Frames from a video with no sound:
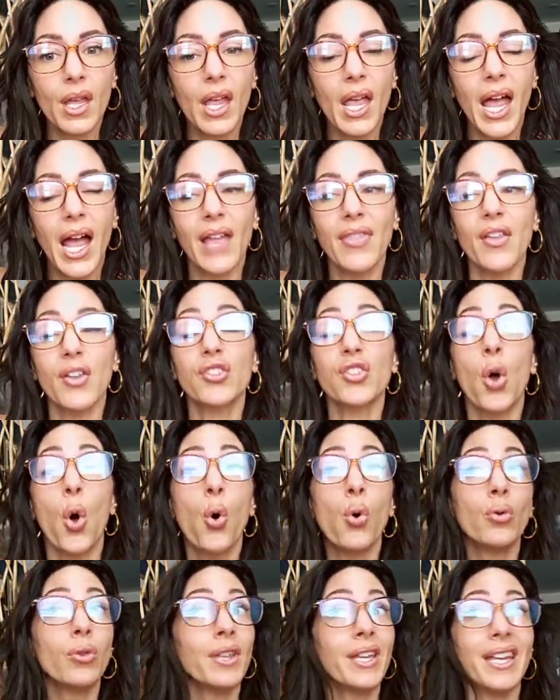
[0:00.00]
And there's
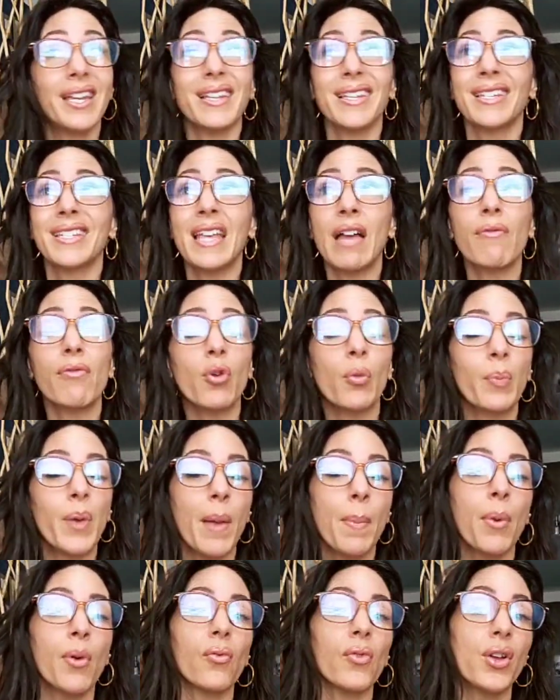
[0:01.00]
only several
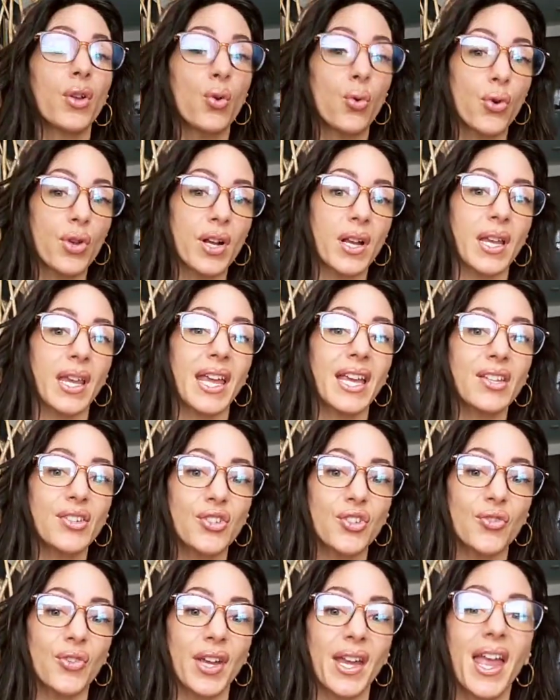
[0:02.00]
people recorded in
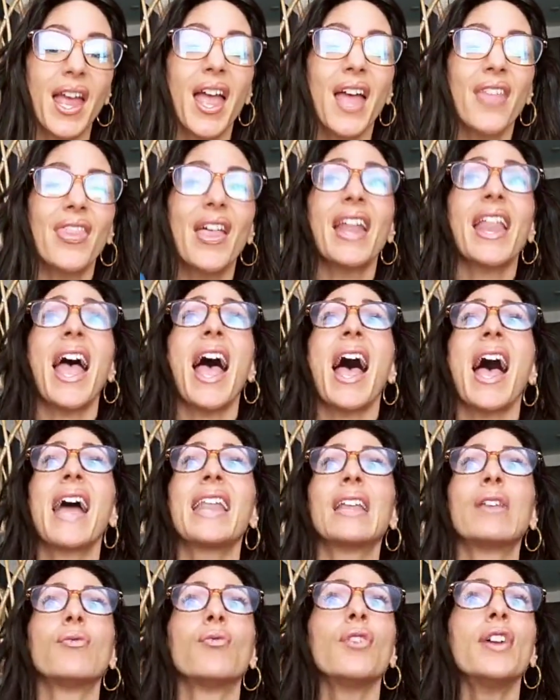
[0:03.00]
history that had
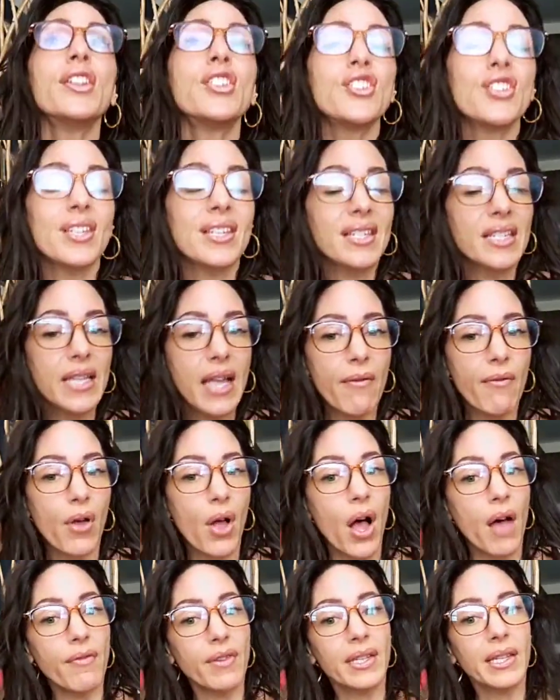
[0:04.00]
and reached this level
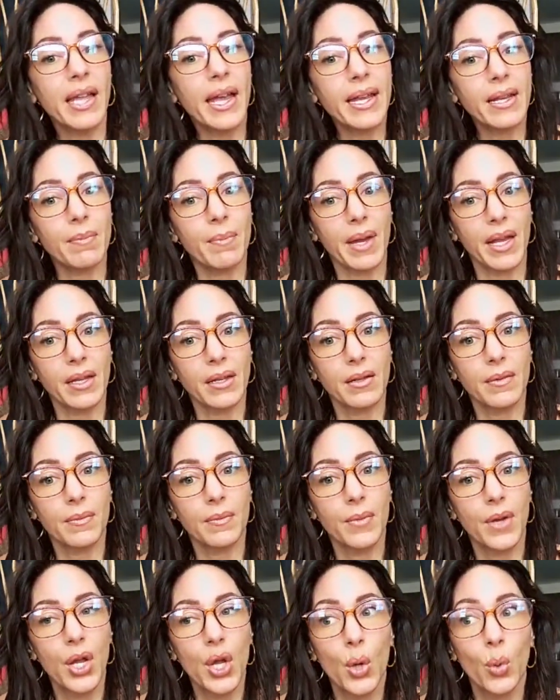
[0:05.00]
of enlightenment,
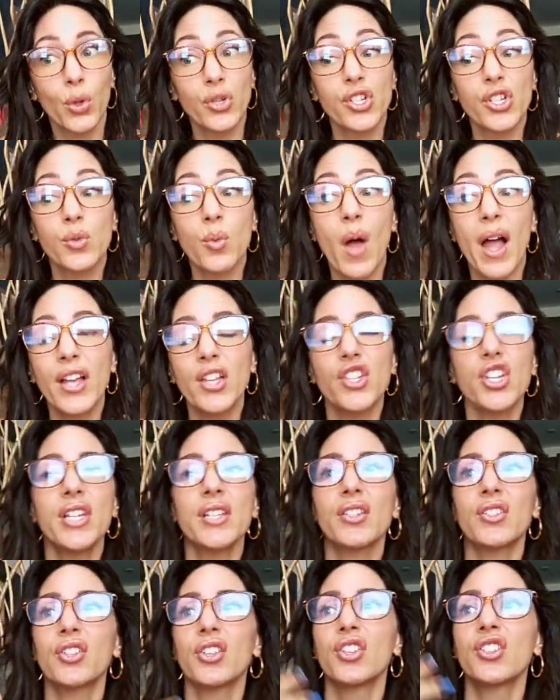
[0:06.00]
which is why
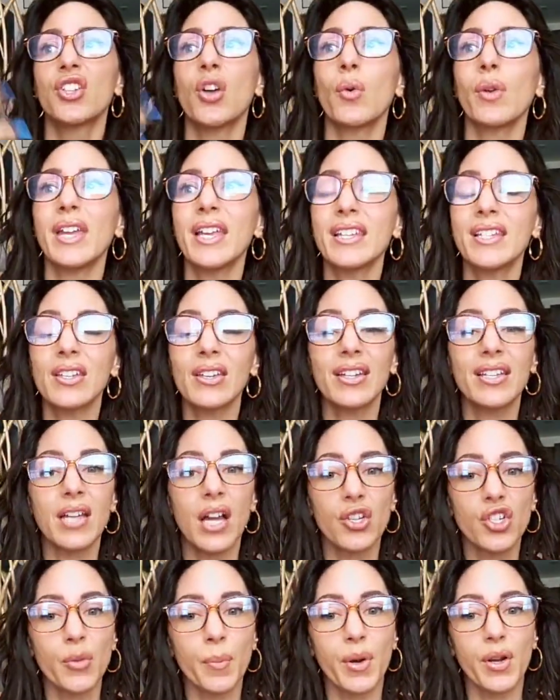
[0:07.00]
Jesus could so easily
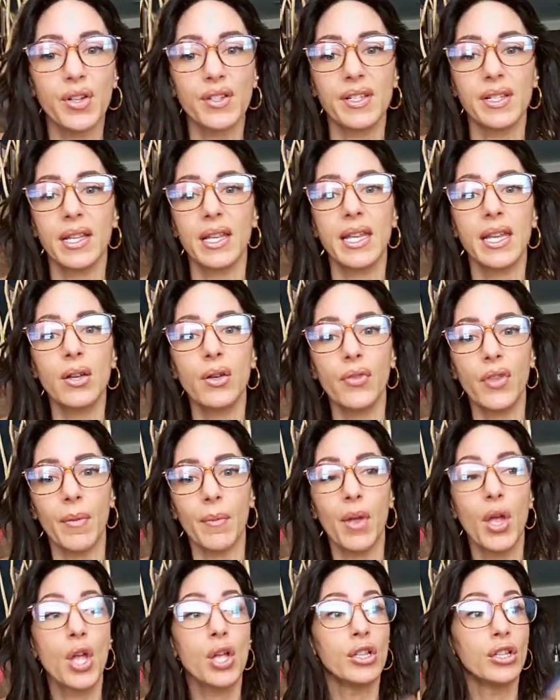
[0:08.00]
touch a person and heal them,
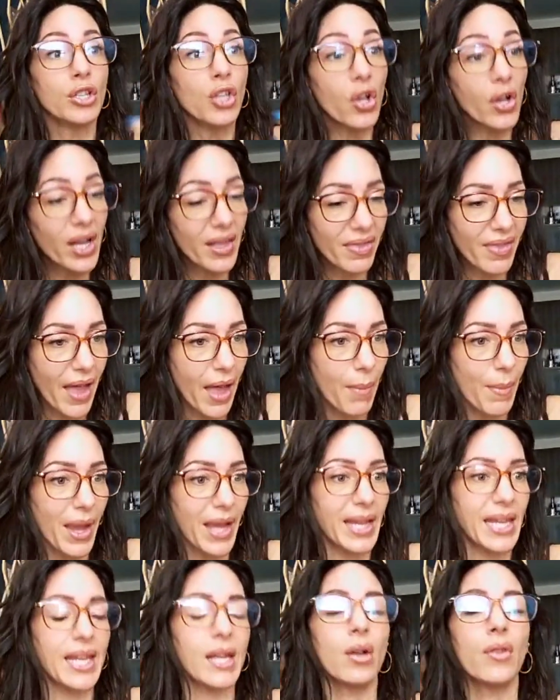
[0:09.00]
look at them
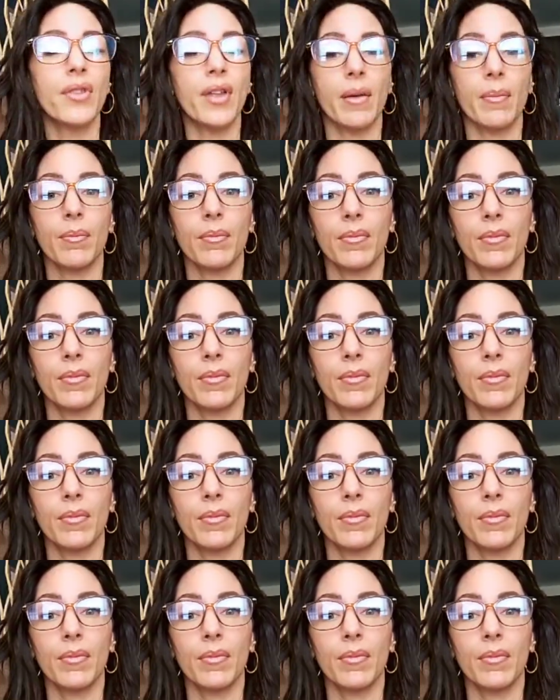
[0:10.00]
and heal them.